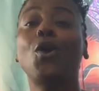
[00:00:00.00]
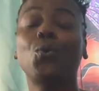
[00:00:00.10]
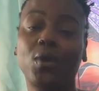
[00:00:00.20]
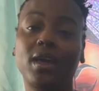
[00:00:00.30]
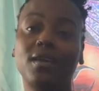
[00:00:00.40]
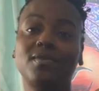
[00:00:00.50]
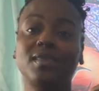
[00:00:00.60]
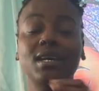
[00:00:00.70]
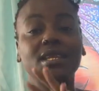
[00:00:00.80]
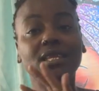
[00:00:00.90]
with
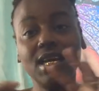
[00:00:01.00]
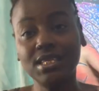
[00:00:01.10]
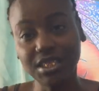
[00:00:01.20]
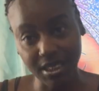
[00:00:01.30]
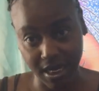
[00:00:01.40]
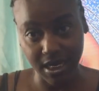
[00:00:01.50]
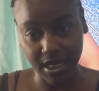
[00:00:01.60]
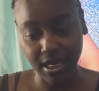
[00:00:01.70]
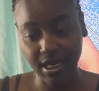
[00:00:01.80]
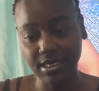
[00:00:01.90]
the
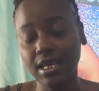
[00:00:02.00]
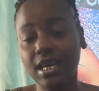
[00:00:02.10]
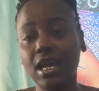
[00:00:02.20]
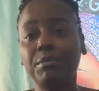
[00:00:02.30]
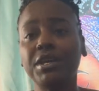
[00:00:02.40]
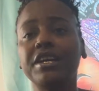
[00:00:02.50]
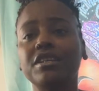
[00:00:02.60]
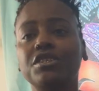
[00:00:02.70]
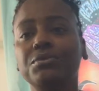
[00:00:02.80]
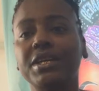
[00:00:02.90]
shenanigans and I'm here
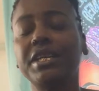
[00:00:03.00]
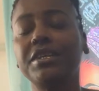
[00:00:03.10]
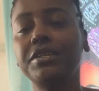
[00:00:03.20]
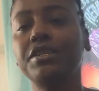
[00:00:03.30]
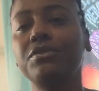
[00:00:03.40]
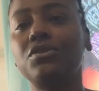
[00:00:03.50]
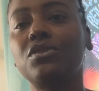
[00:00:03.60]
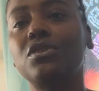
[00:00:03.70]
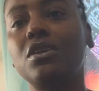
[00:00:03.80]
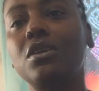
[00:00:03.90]
to introduce
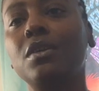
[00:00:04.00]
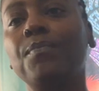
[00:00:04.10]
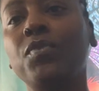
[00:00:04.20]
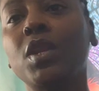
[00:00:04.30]
the